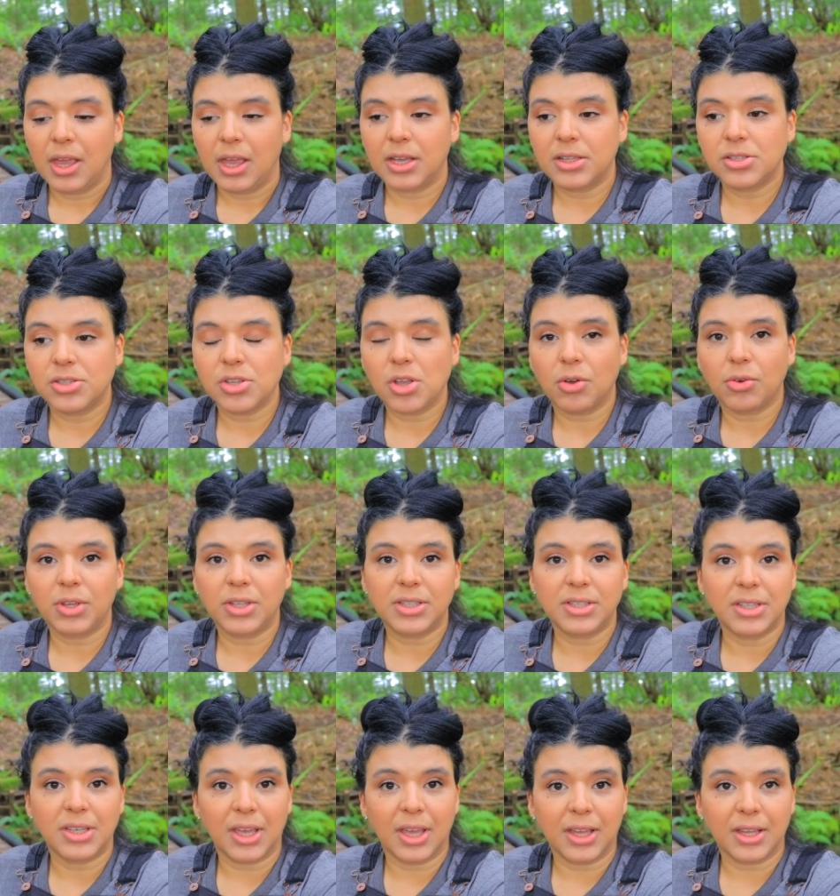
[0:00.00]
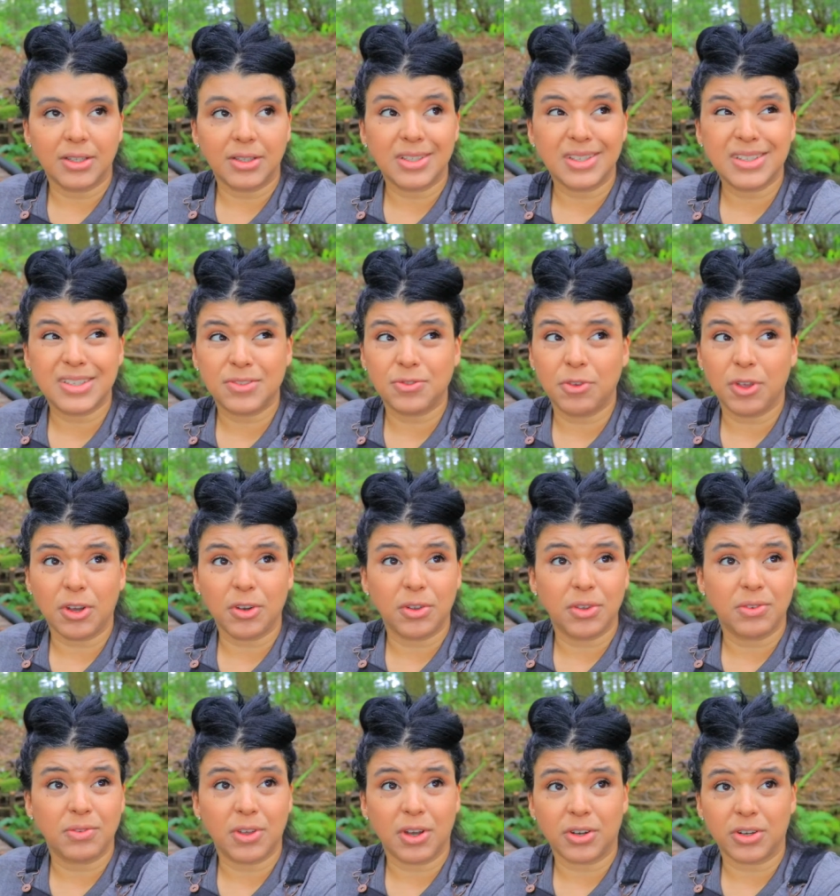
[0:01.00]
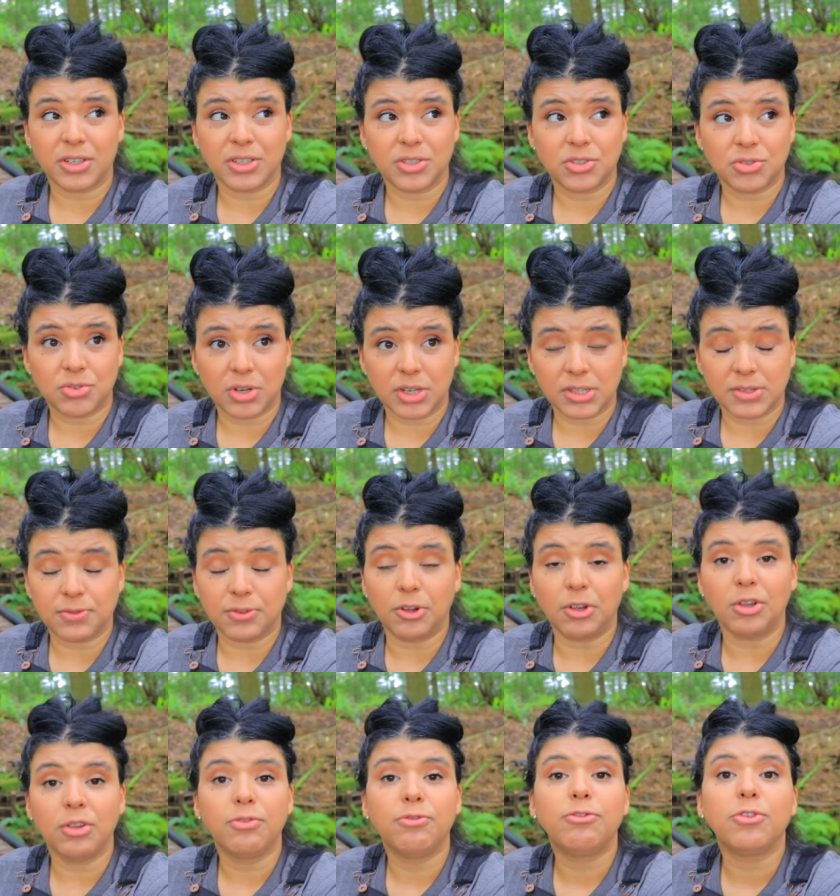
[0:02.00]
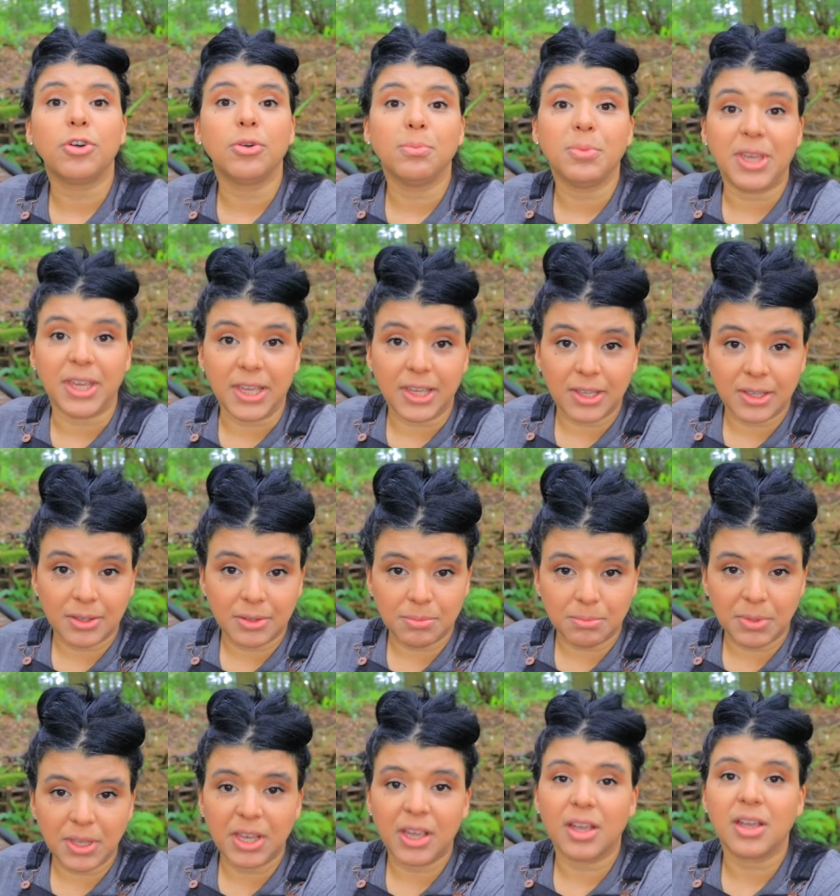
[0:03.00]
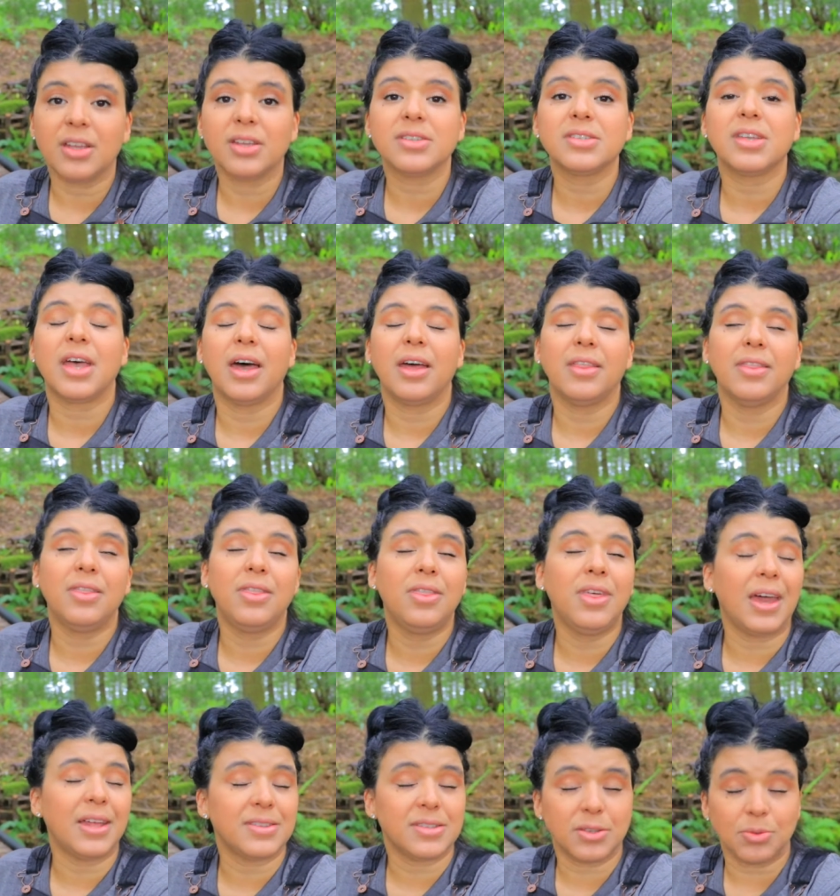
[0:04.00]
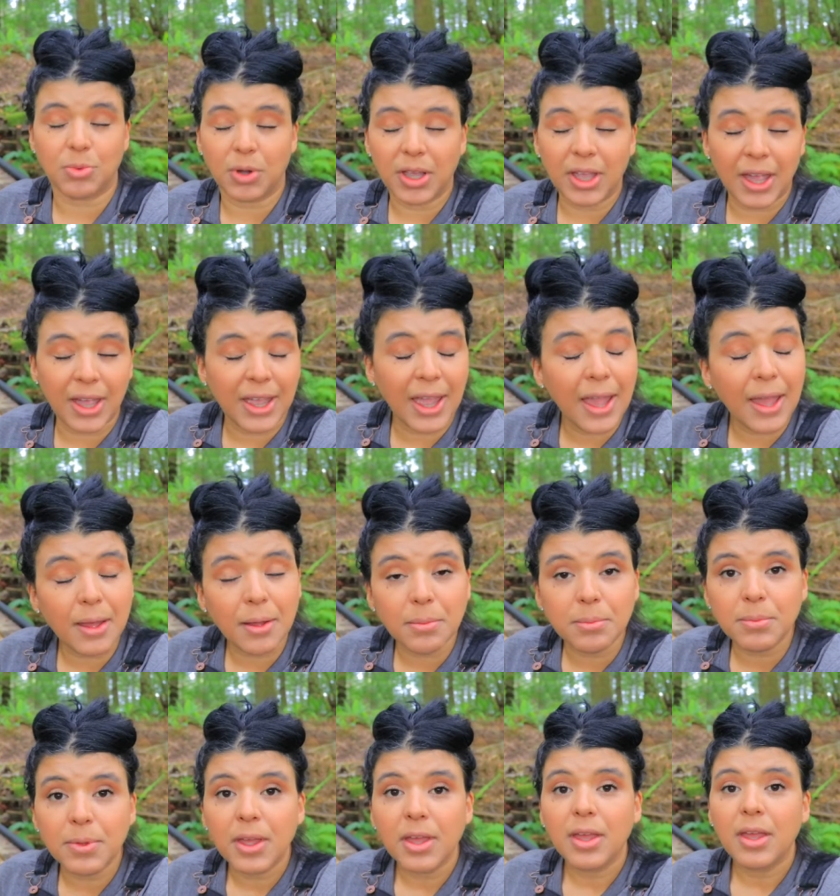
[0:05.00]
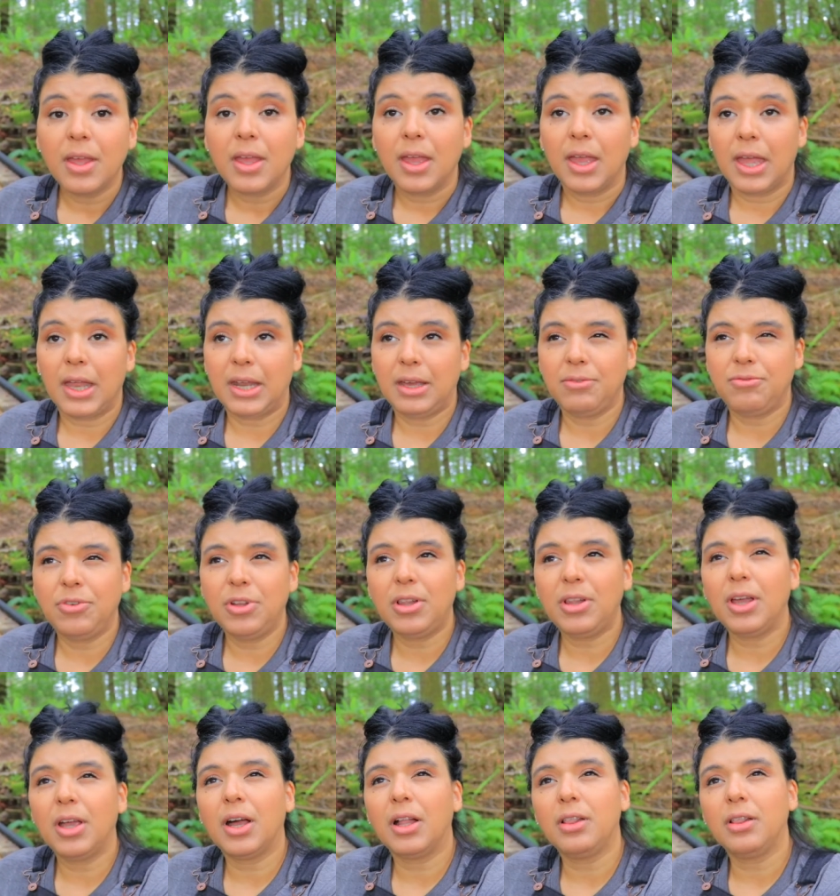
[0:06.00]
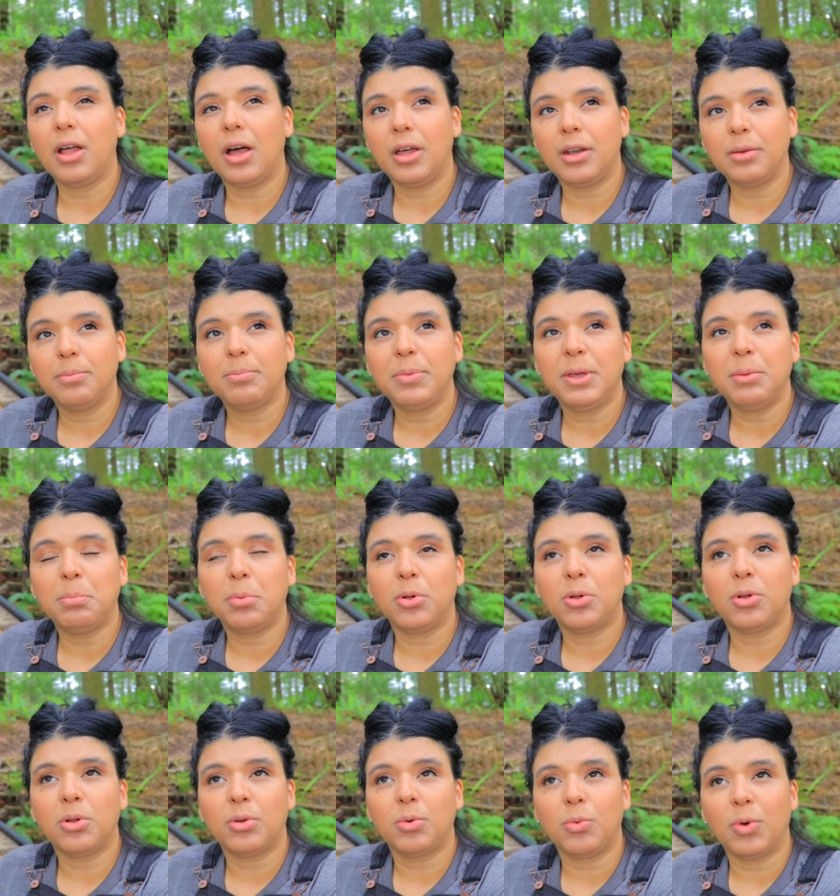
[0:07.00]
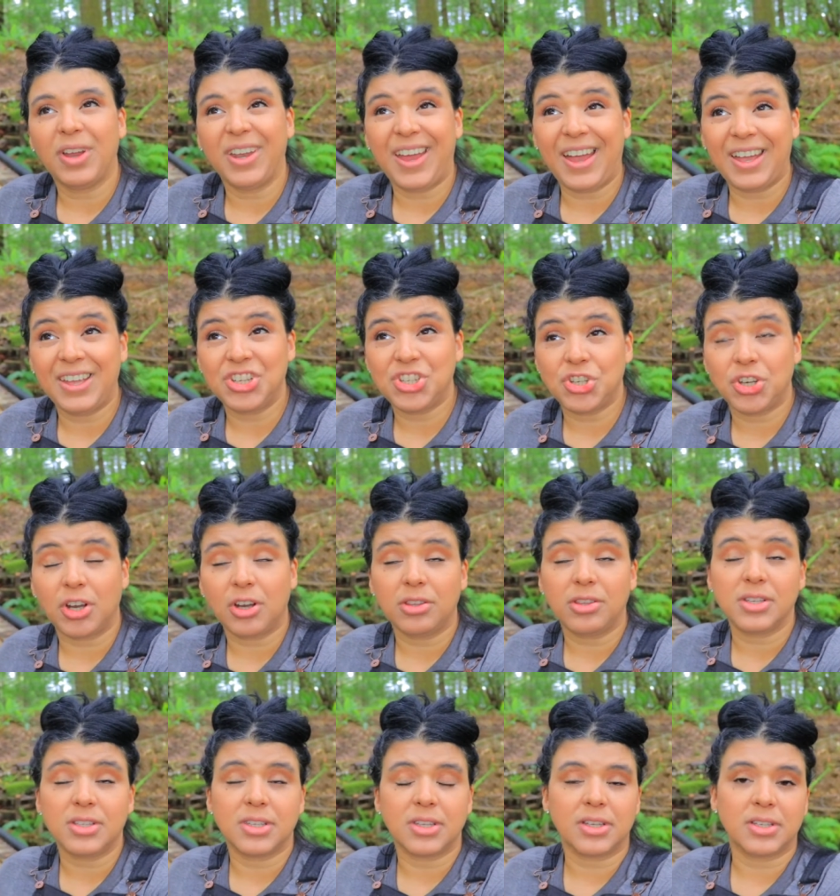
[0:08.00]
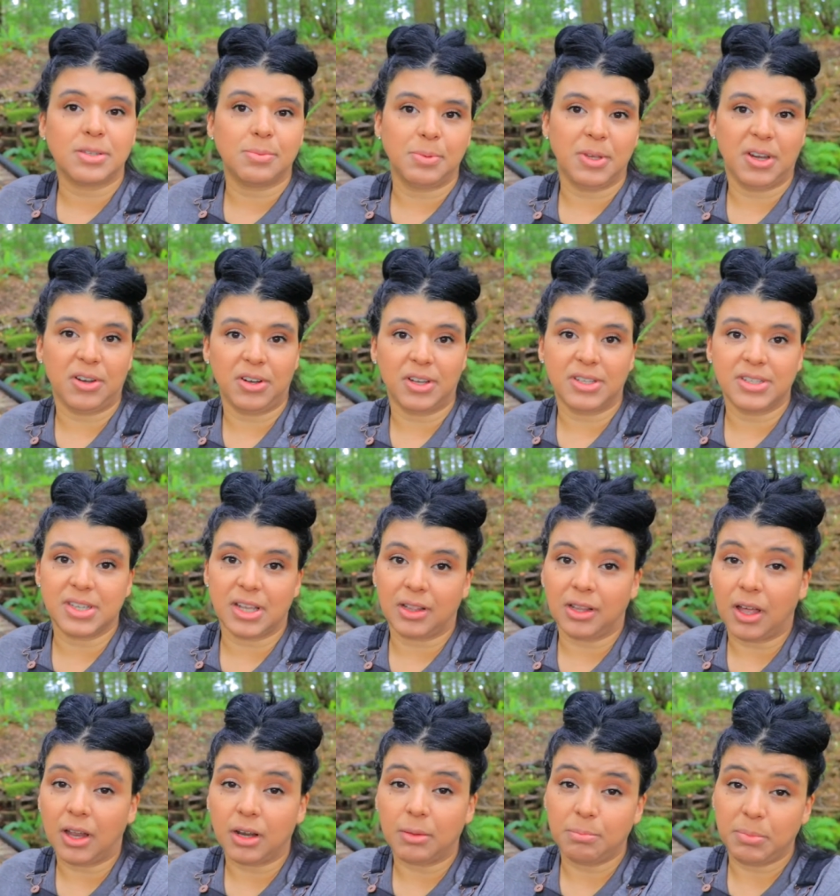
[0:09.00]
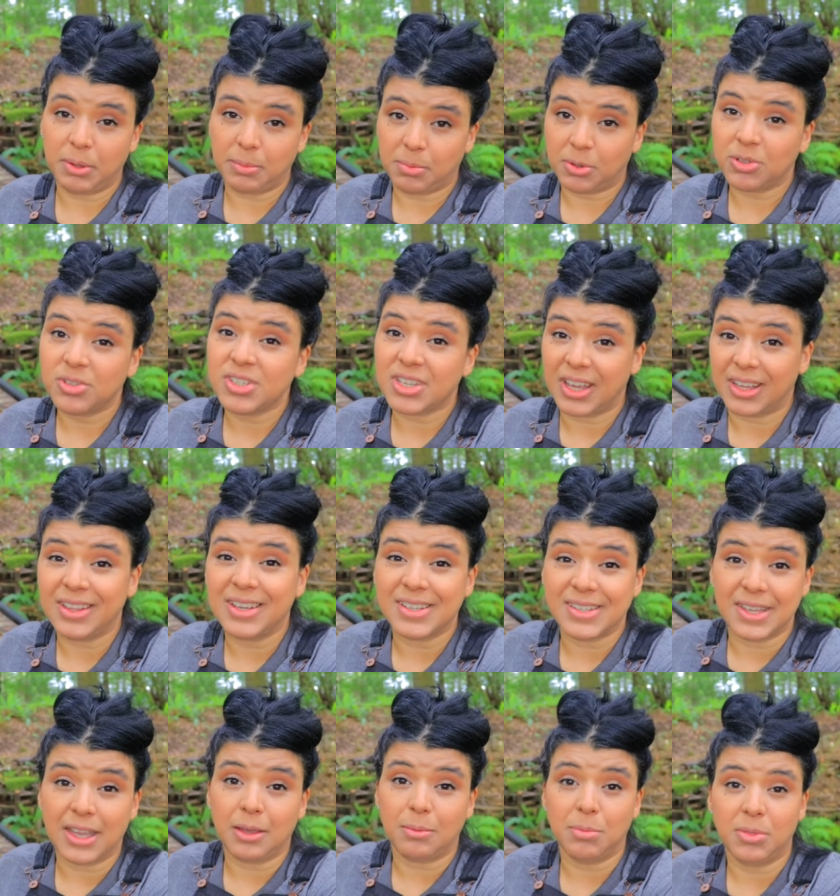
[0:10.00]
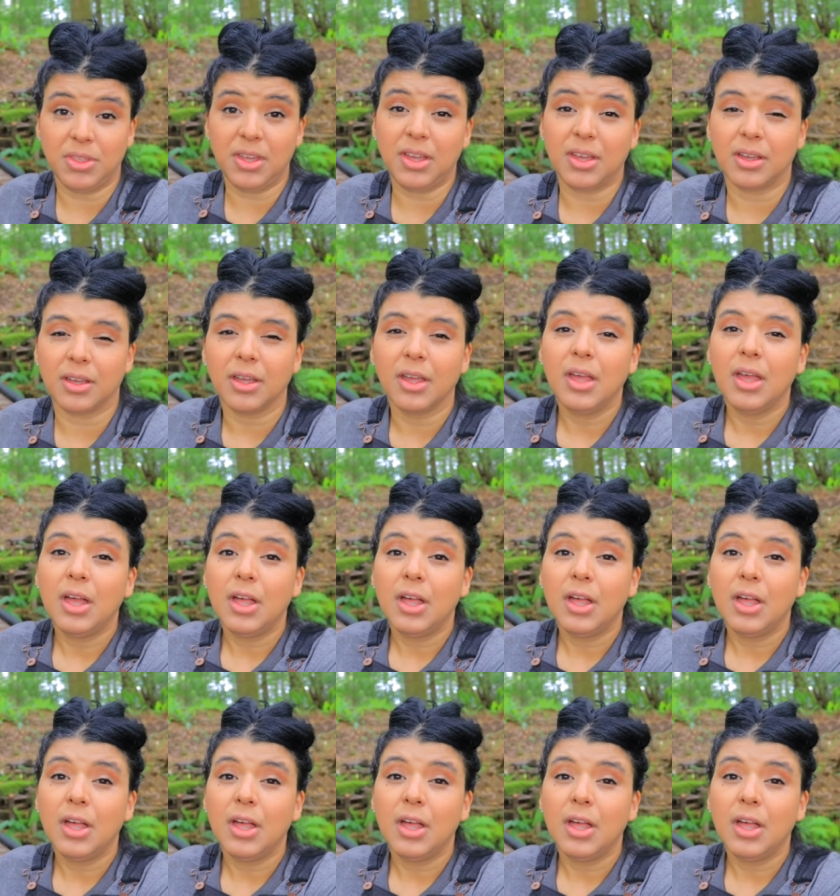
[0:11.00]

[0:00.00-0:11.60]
And so, in the end, it's very, very stressful for me because that's the way I am. And I feel like a lot of people, when I share this experience, a lot of people say the same thing.